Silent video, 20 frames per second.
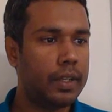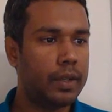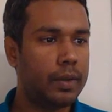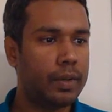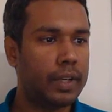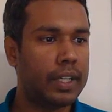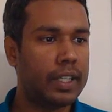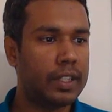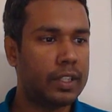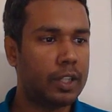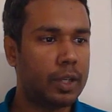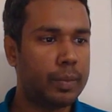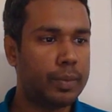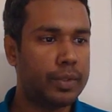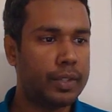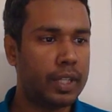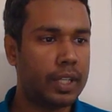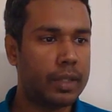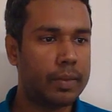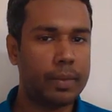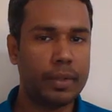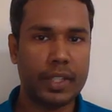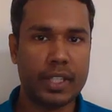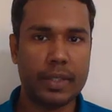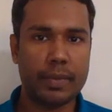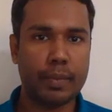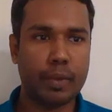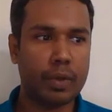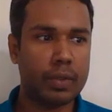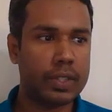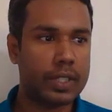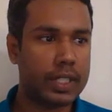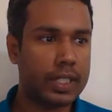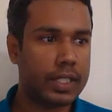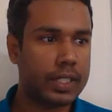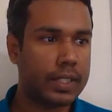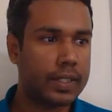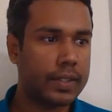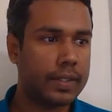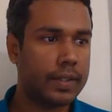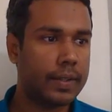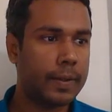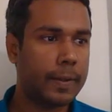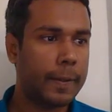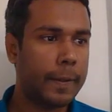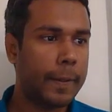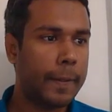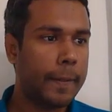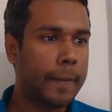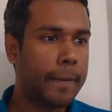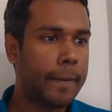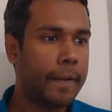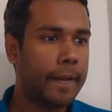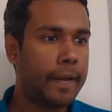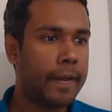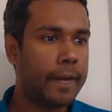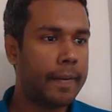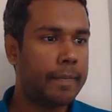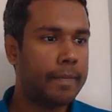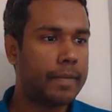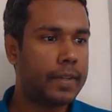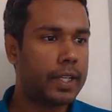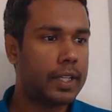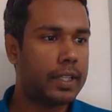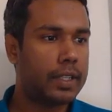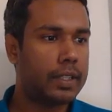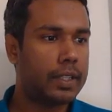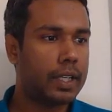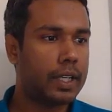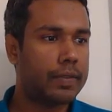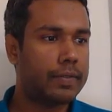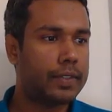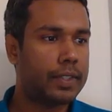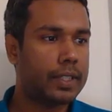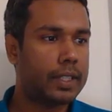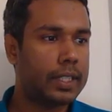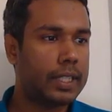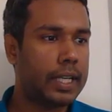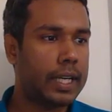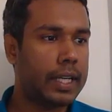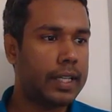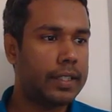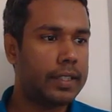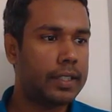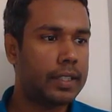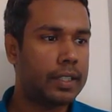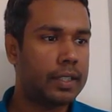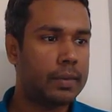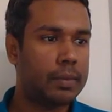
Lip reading: run and observe responses. After that,